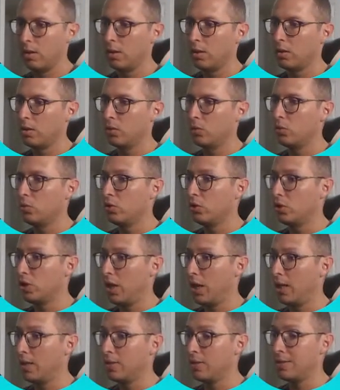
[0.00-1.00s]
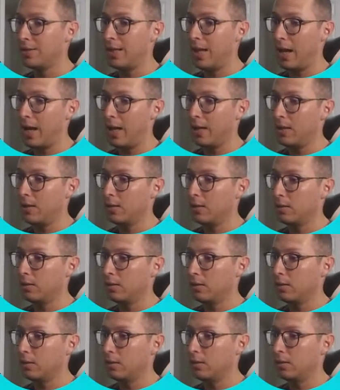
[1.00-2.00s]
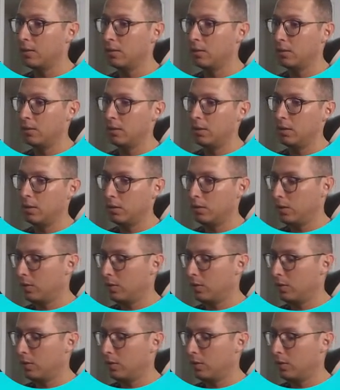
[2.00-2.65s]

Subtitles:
To change that, and